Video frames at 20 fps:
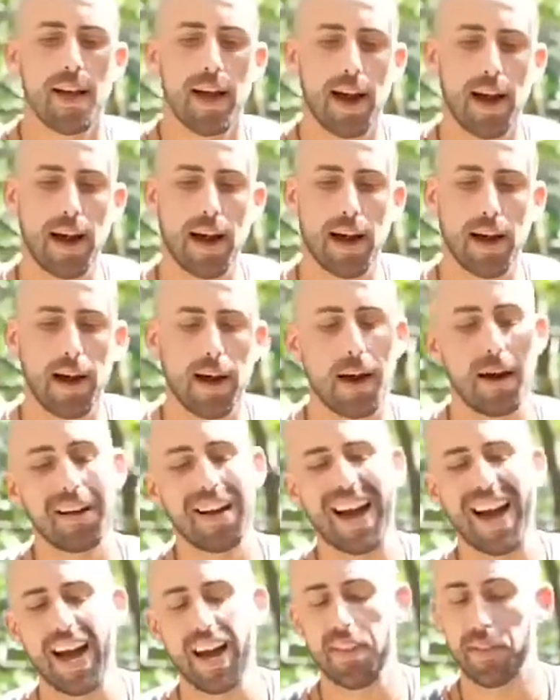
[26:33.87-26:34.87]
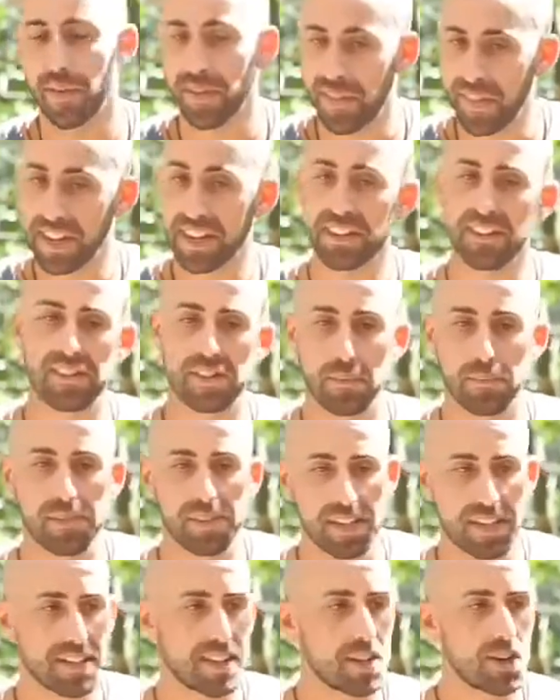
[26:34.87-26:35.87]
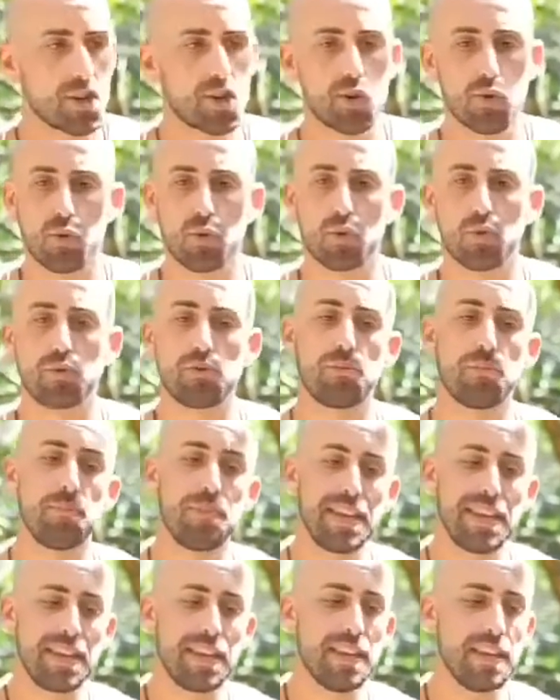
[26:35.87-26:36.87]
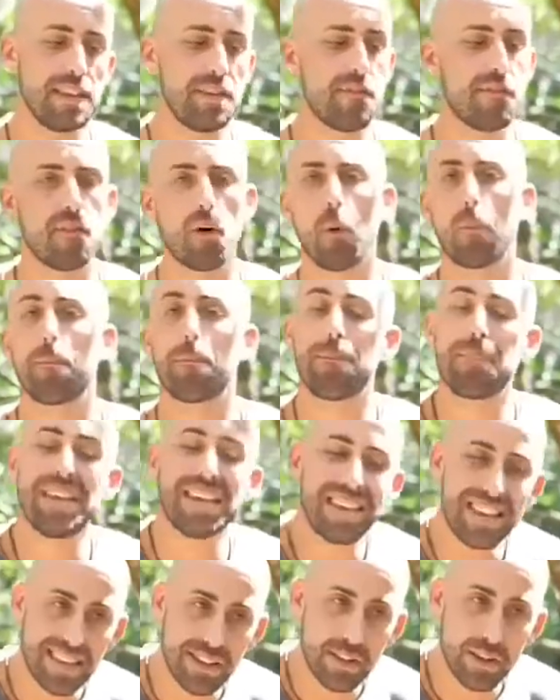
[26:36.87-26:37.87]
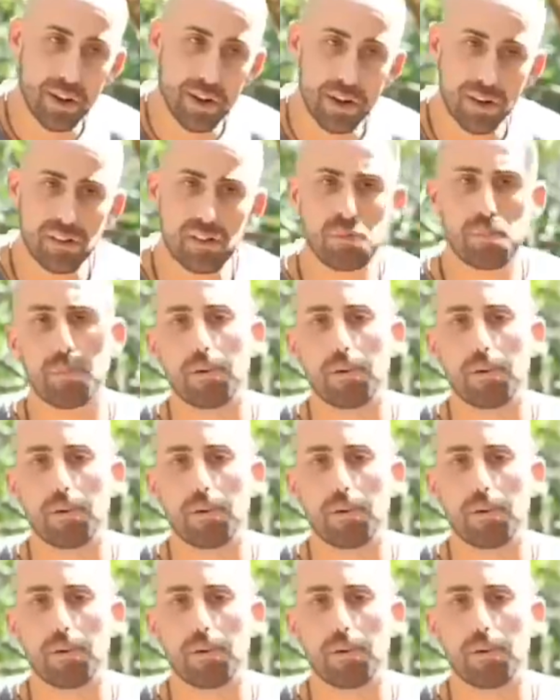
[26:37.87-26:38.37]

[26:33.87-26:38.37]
I don't think it's something that should be for beginners,